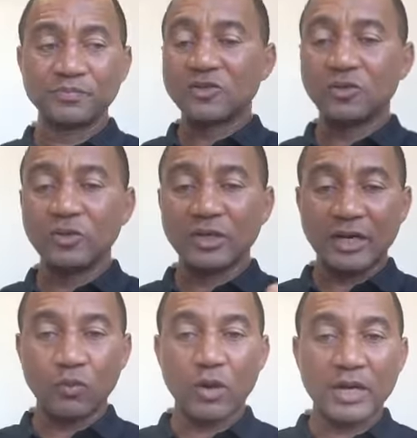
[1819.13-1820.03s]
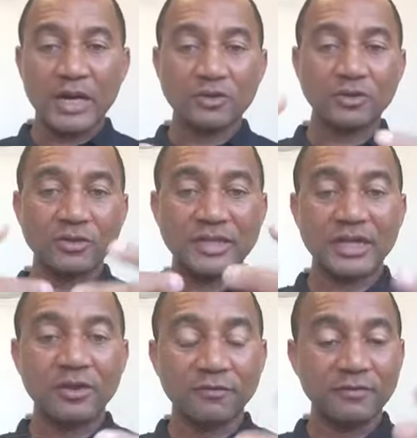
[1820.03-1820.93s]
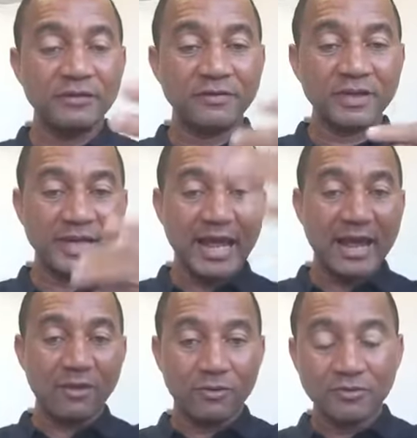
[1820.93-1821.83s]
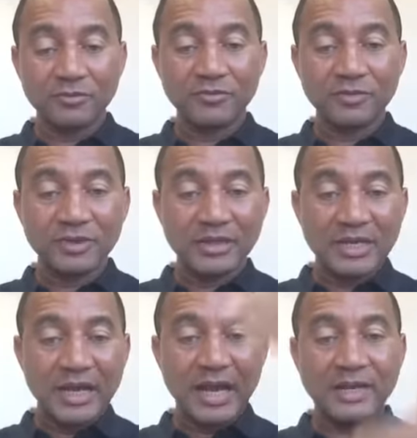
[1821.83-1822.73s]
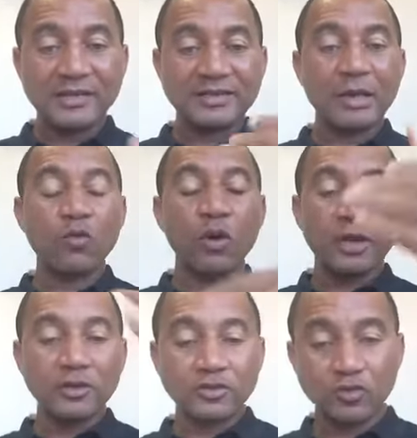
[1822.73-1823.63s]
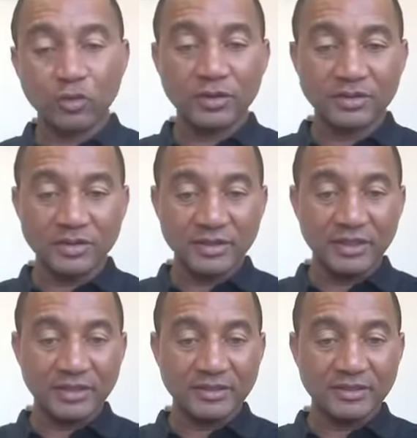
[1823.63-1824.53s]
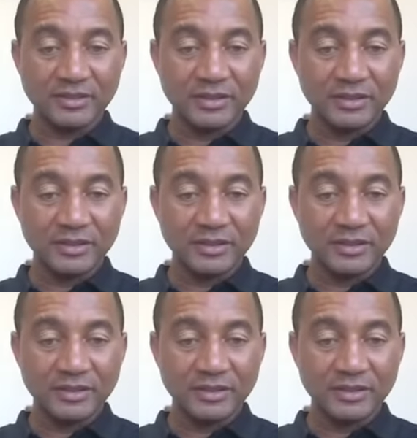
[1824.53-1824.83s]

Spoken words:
So you can work out your standard of living now and then start working towards it,